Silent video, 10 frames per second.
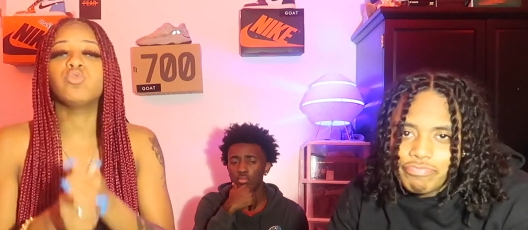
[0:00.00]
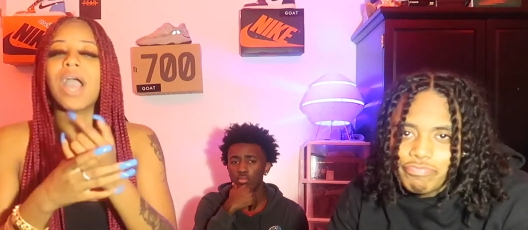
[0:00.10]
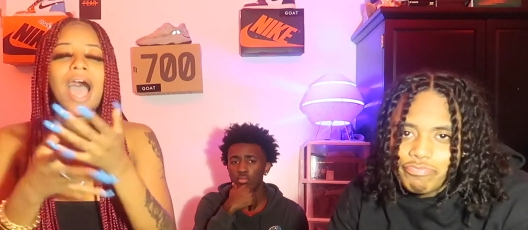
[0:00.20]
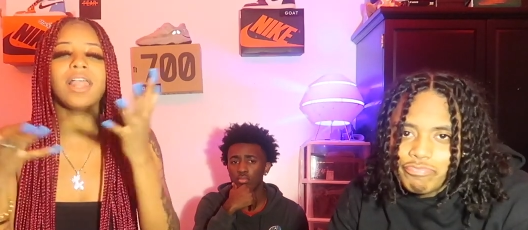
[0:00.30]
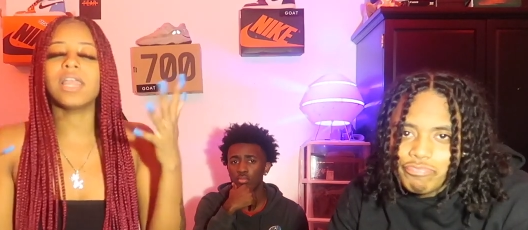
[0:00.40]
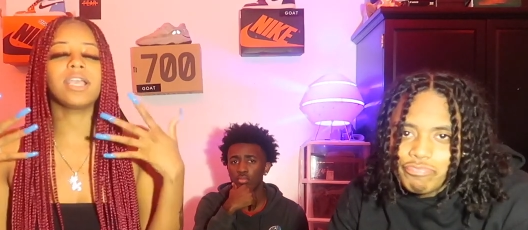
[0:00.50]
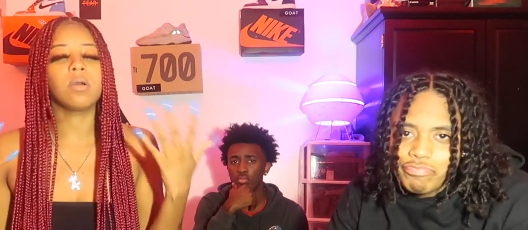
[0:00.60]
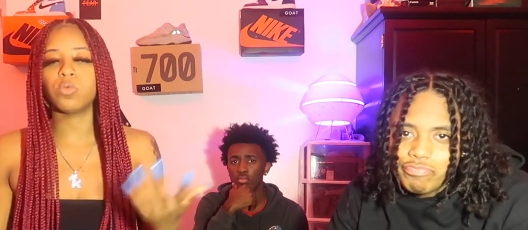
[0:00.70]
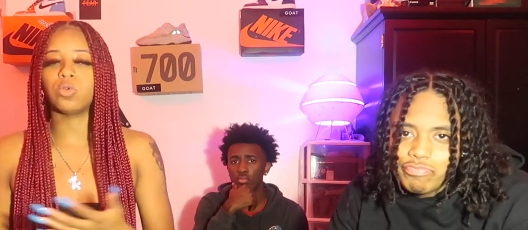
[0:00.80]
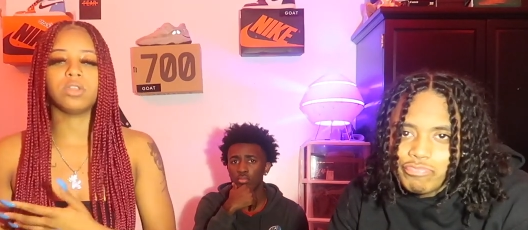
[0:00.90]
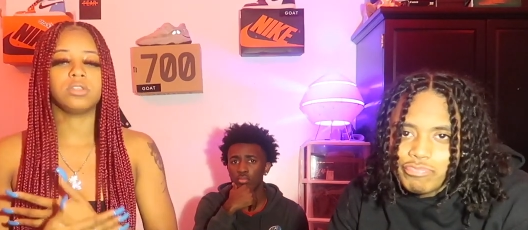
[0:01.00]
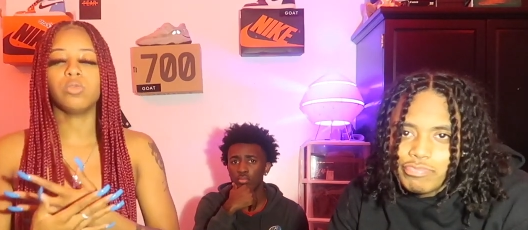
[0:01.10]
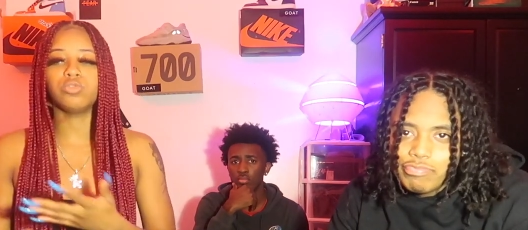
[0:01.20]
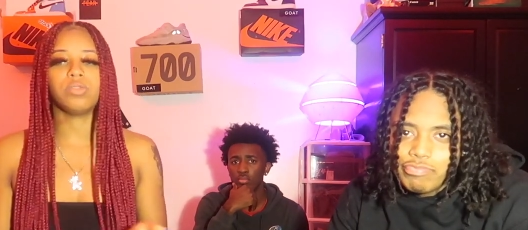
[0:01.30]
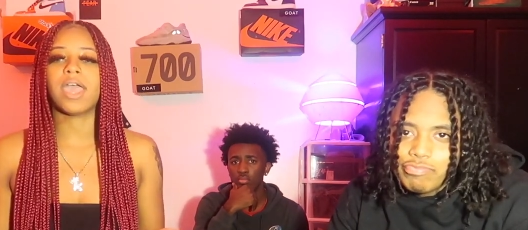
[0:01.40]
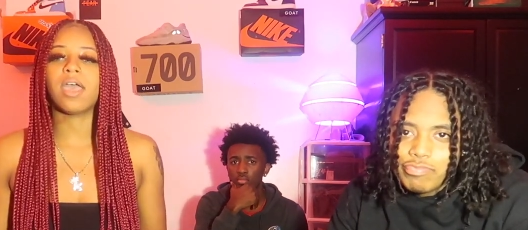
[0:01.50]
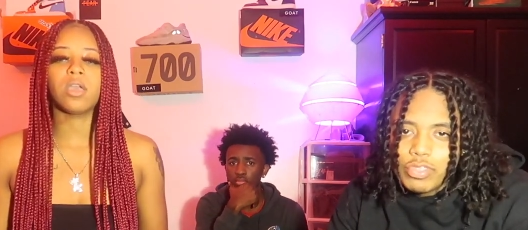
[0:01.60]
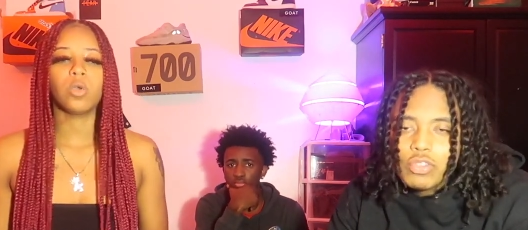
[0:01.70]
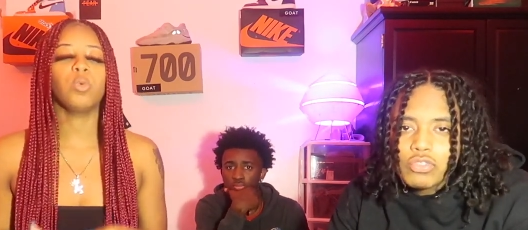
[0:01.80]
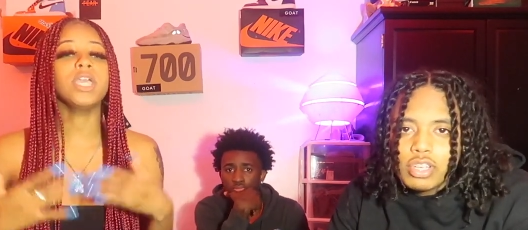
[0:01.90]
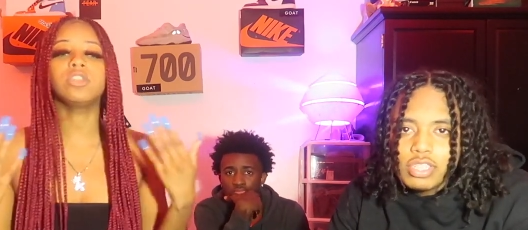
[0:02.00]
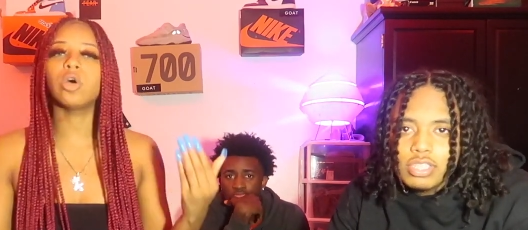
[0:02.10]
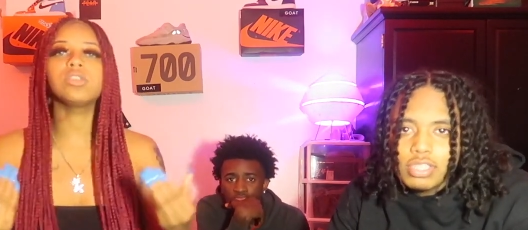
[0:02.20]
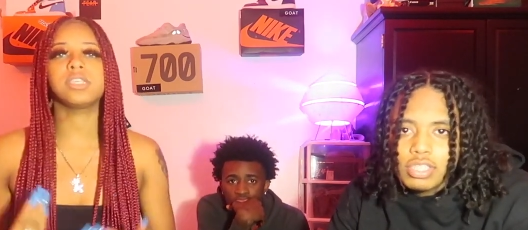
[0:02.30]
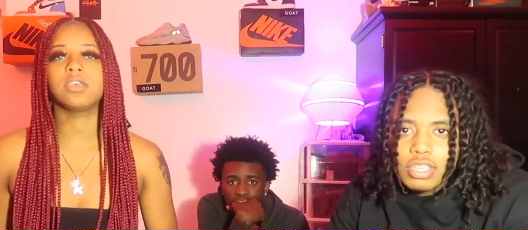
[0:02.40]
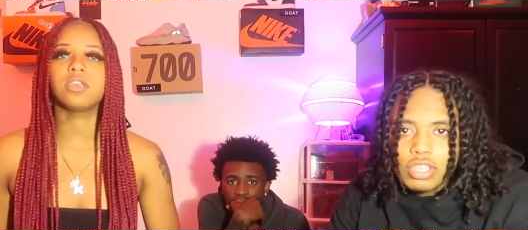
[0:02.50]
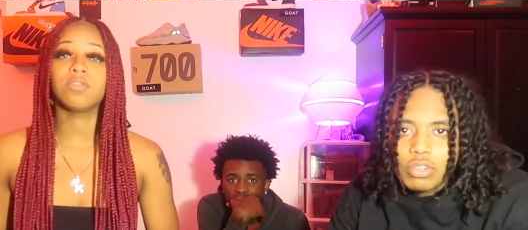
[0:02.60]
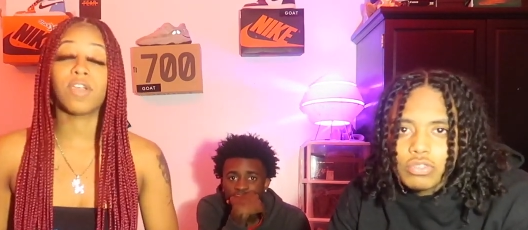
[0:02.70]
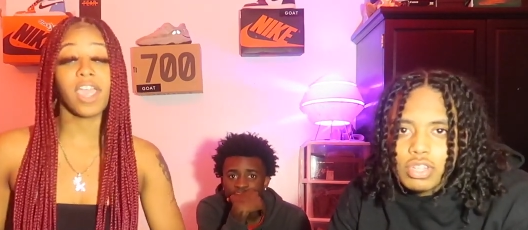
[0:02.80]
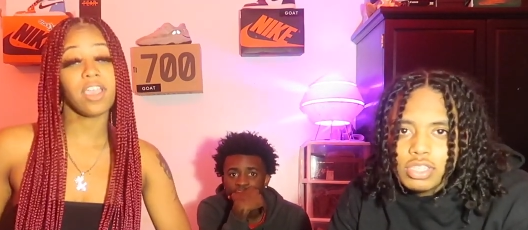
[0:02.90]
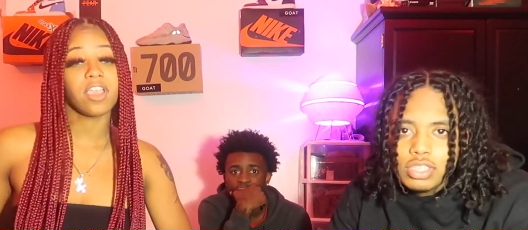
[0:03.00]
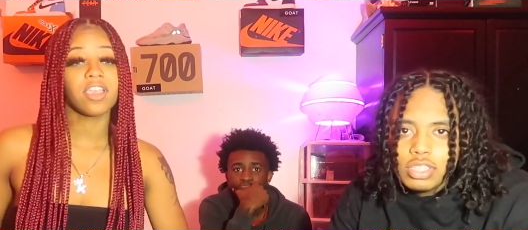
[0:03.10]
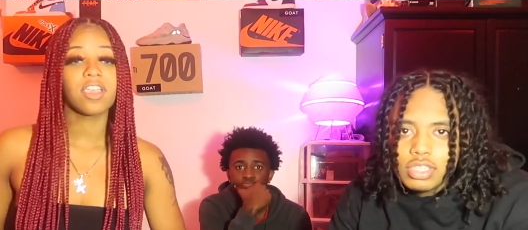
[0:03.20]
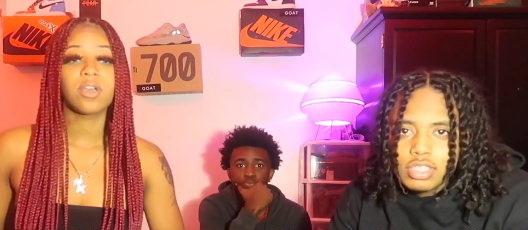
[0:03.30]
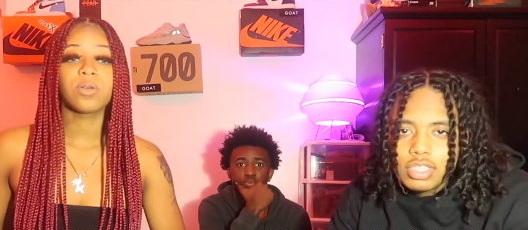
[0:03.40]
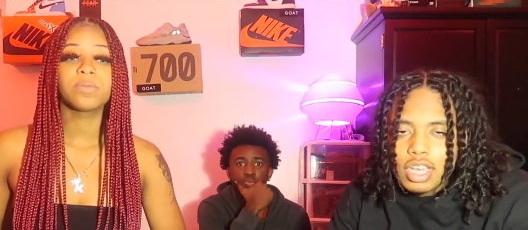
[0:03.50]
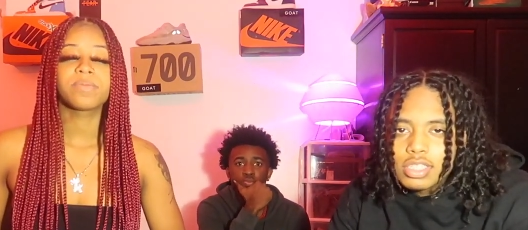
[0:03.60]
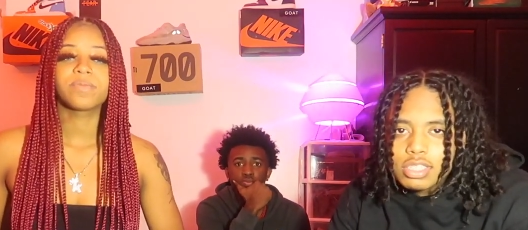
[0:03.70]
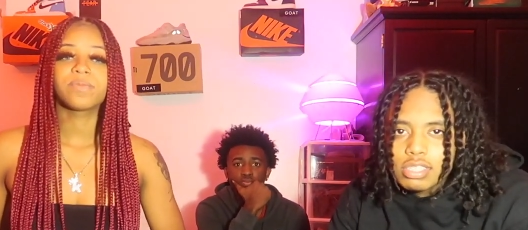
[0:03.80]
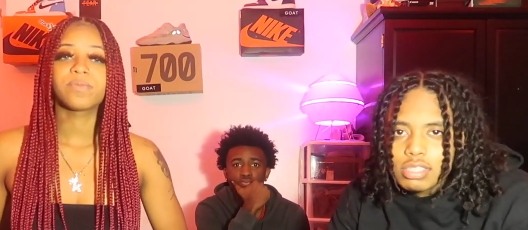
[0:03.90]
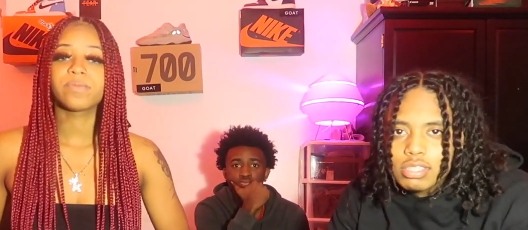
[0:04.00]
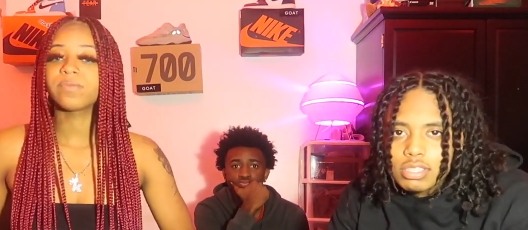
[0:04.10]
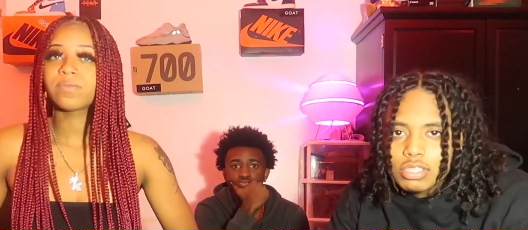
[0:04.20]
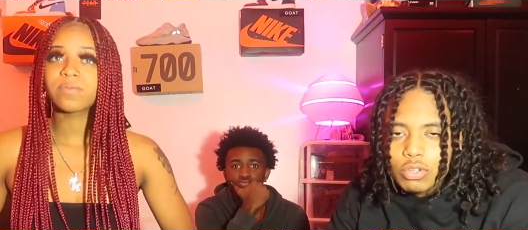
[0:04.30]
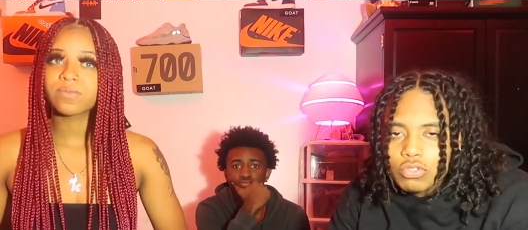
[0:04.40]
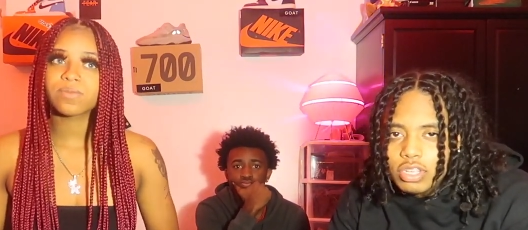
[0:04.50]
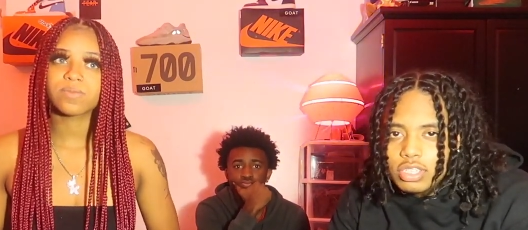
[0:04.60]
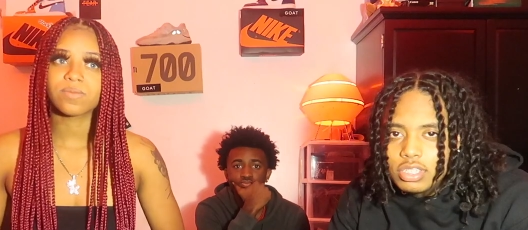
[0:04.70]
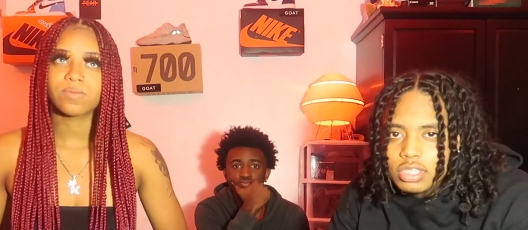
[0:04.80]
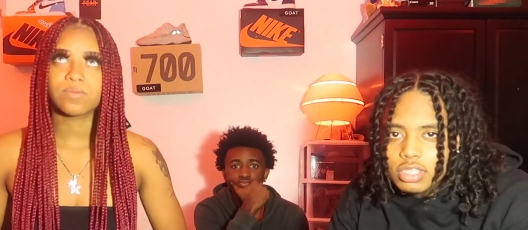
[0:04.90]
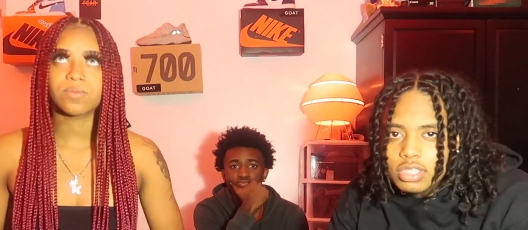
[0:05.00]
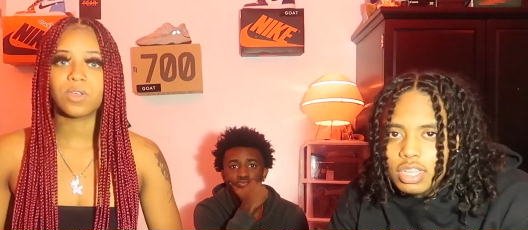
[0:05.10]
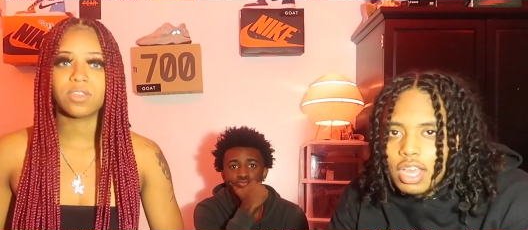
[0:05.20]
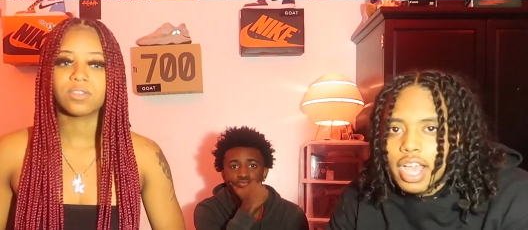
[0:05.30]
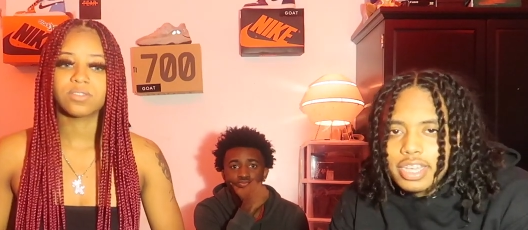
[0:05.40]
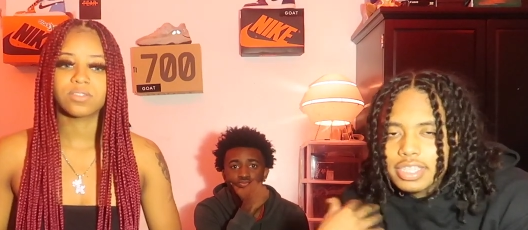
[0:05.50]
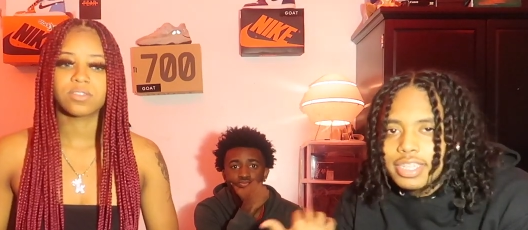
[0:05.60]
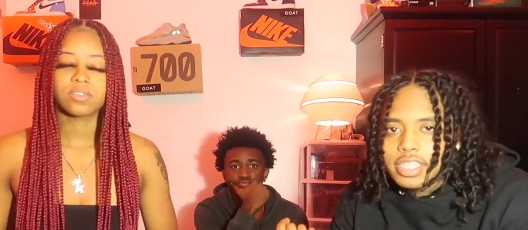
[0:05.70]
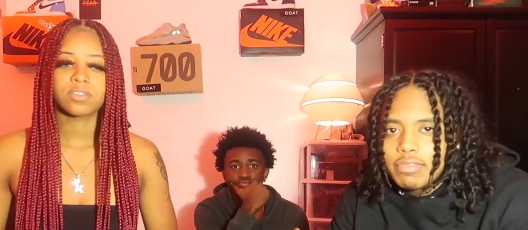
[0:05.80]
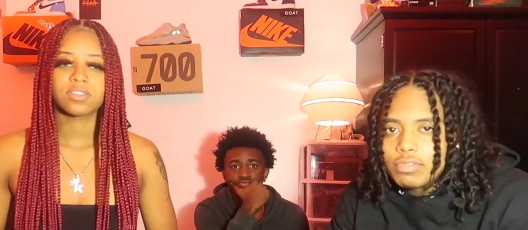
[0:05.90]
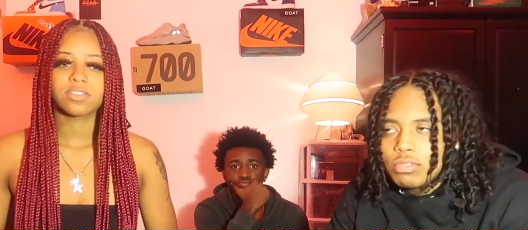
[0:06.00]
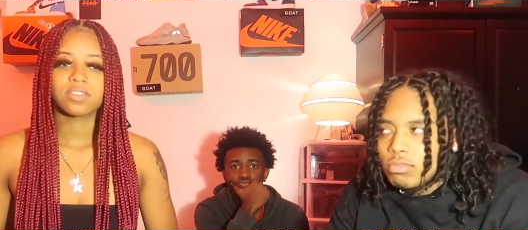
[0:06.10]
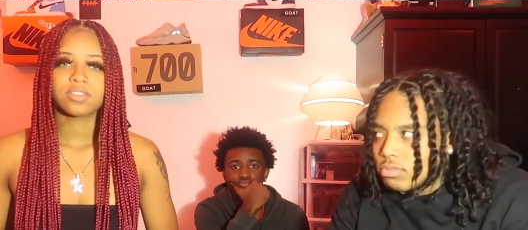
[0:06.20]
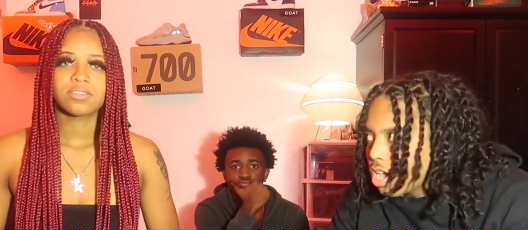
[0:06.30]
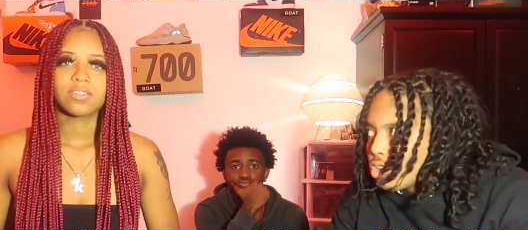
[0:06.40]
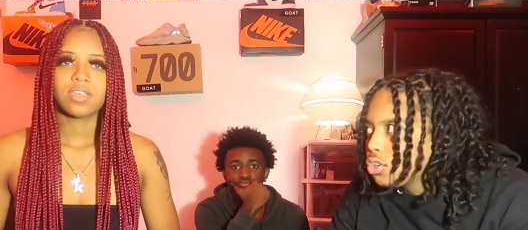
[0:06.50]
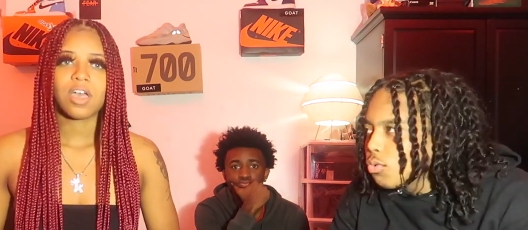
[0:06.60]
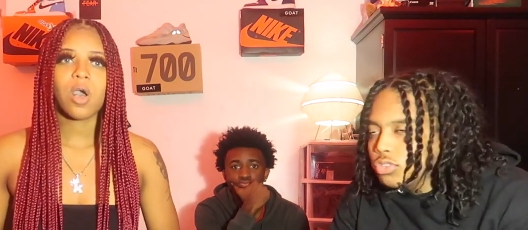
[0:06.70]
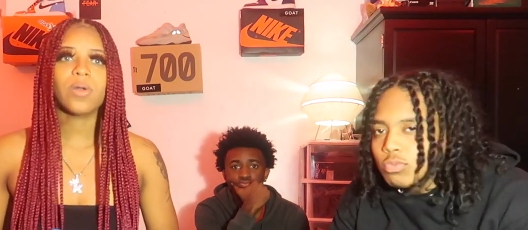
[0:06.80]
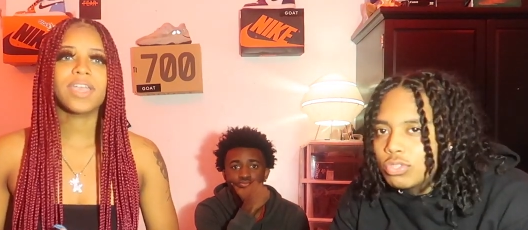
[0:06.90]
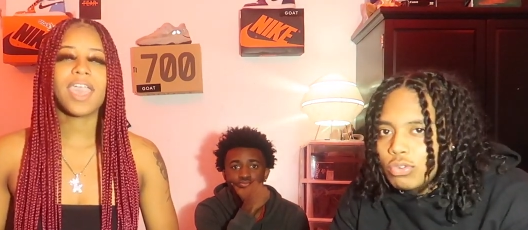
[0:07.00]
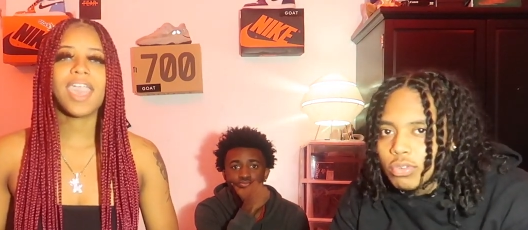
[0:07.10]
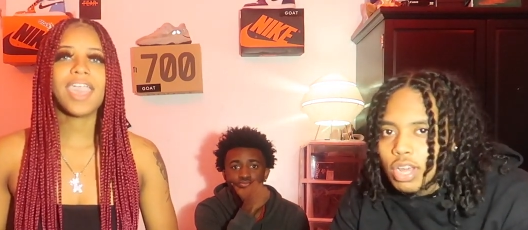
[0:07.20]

Speaker 1: you got, like, come on, don't do that. You know we crazy? adults here, you know right? Crazy?
Speaker 2: Yes. You know what's crazy? What? I can say the same for you. I don't know what okay. you be doing.